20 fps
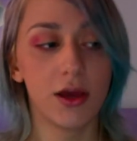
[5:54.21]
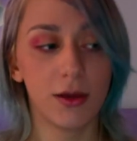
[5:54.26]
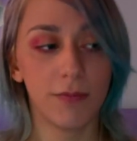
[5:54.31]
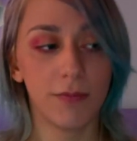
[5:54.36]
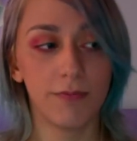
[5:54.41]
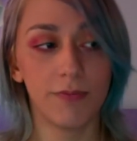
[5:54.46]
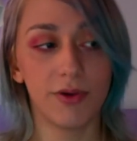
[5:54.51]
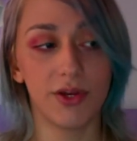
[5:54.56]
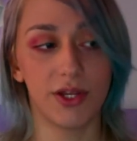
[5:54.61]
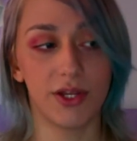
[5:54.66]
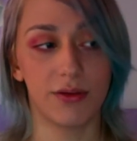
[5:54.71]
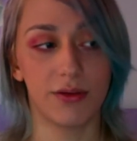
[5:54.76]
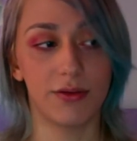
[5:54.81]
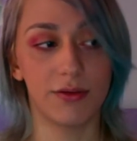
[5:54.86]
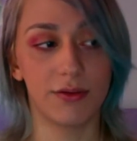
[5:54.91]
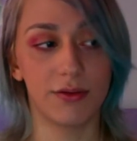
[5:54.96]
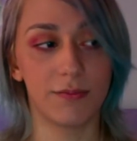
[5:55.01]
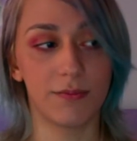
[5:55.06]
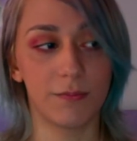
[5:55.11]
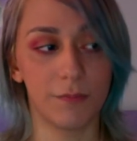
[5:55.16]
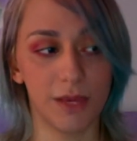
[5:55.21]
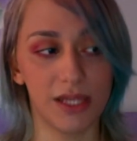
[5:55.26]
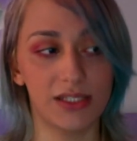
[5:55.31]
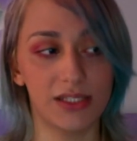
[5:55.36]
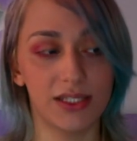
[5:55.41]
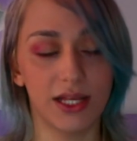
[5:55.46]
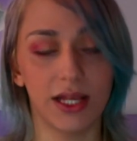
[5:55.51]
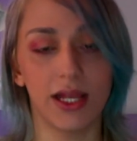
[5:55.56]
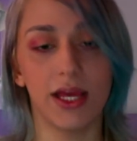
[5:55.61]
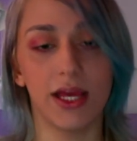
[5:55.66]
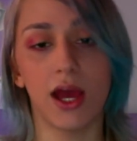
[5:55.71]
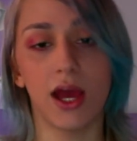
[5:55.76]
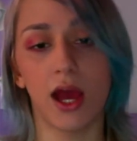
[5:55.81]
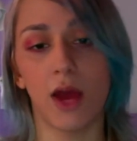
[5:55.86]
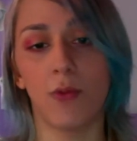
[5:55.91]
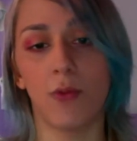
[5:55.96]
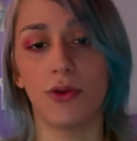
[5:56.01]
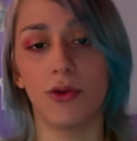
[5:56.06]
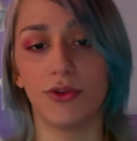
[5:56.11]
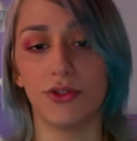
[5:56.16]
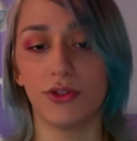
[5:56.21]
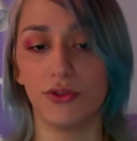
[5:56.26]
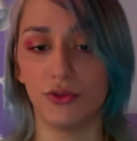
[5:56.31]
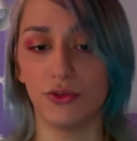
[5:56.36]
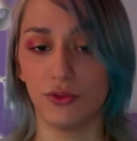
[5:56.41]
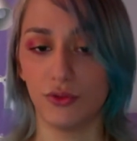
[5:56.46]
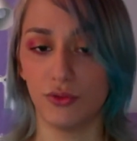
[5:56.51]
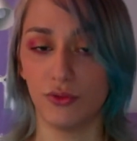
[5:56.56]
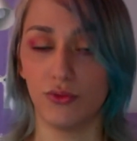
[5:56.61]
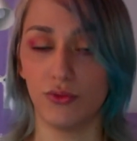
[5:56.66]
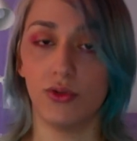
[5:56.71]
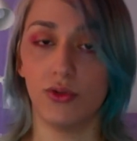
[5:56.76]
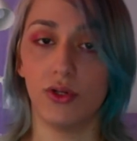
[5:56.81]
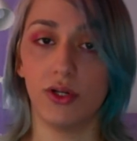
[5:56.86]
But basically, I wanted to